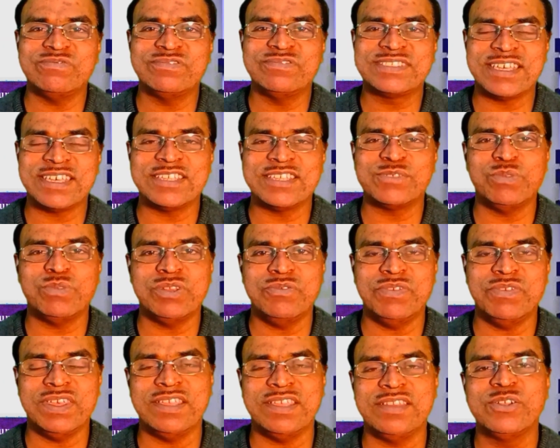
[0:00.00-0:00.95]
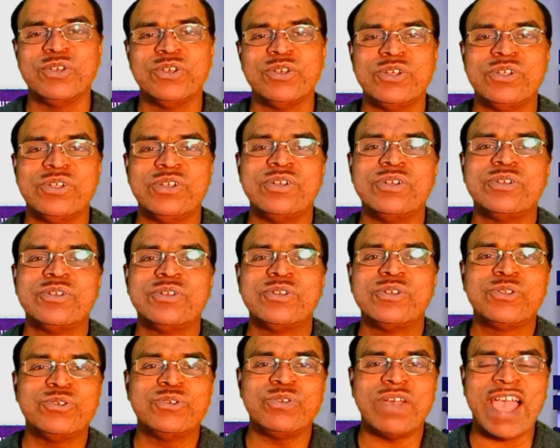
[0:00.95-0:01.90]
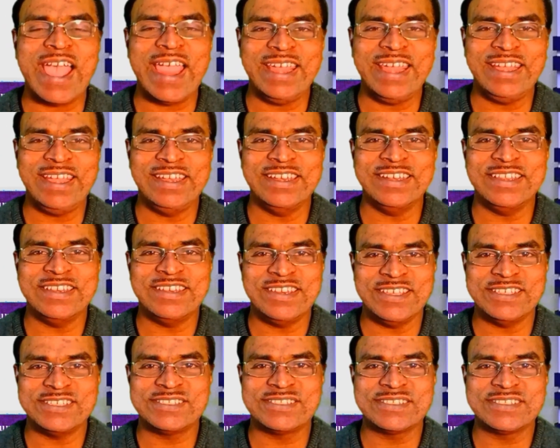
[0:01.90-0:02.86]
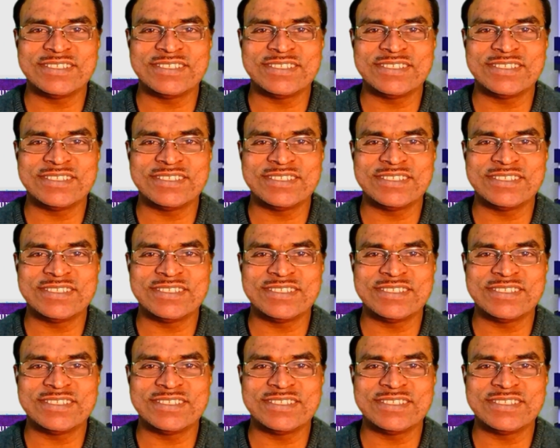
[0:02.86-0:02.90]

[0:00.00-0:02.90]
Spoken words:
change between two identities.